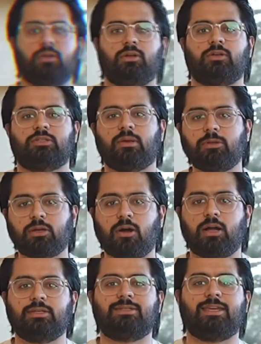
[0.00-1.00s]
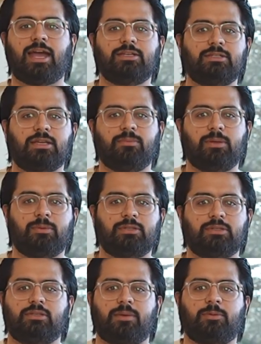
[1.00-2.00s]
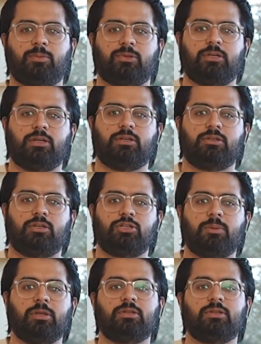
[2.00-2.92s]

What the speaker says: Some of the cons: the edges can be susceptible to chipping.